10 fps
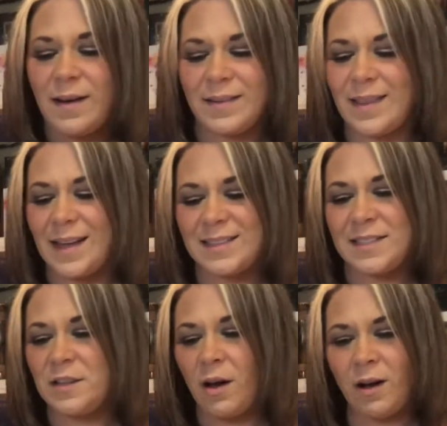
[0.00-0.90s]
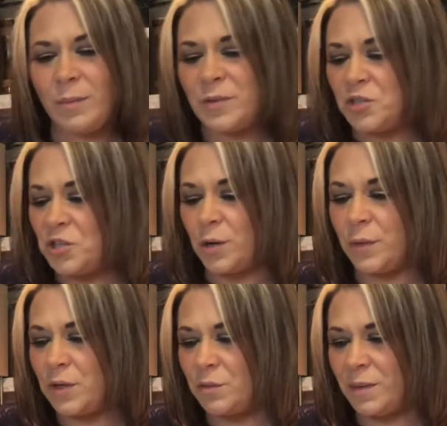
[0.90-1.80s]
that's not been
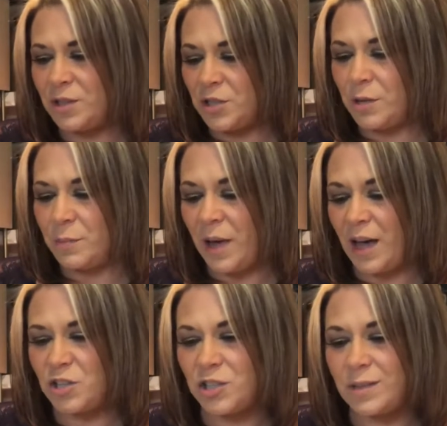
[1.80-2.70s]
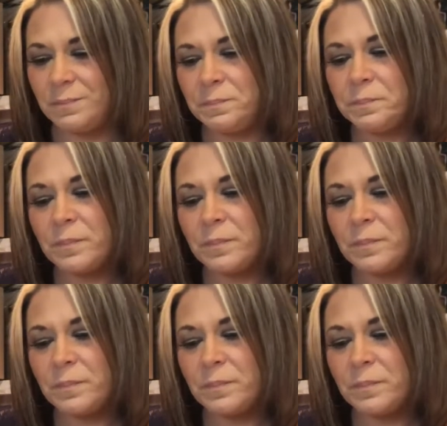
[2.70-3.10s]
showing you much compassion.